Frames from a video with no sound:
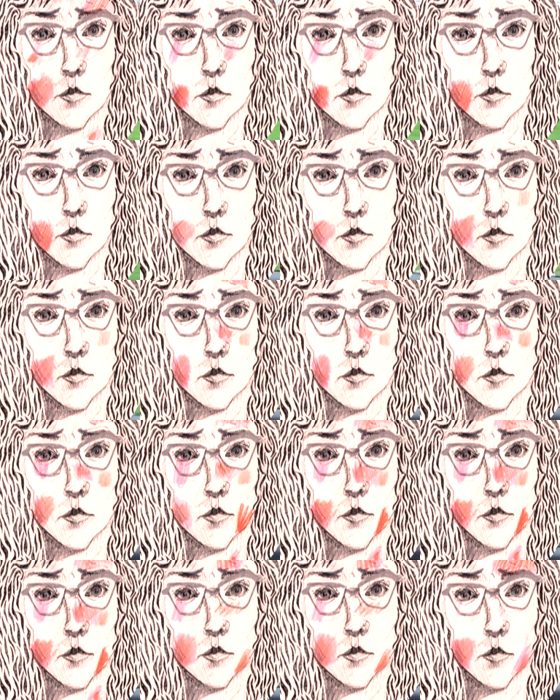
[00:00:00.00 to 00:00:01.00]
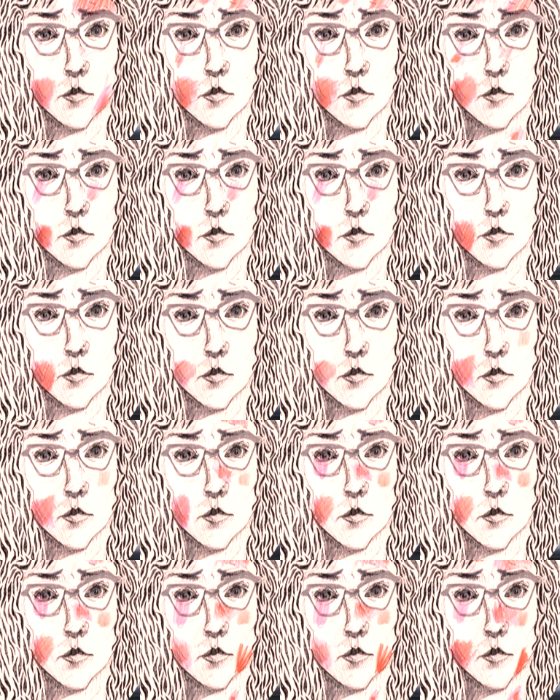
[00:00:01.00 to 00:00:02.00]
and then all of a sudden somebody's going to say, what are
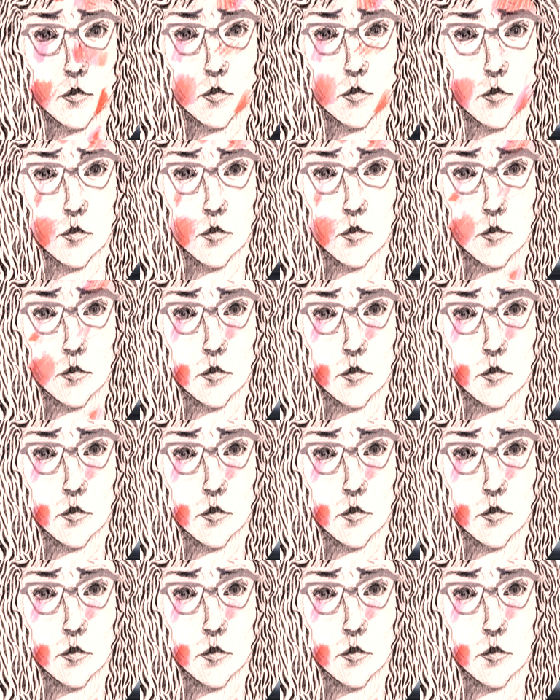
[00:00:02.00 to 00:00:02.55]
those blobby red dots?